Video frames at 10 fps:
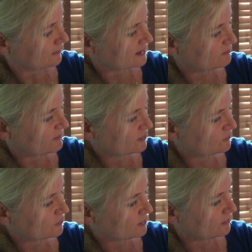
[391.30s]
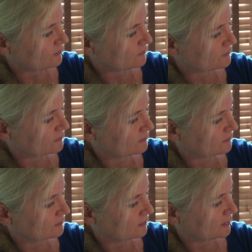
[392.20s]
Special shoes.
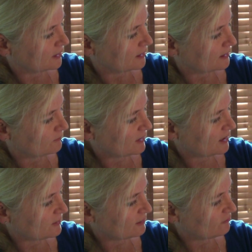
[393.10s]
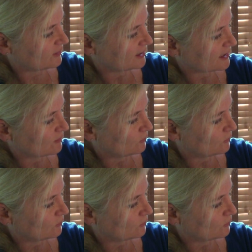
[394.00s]
Now maybe you figured out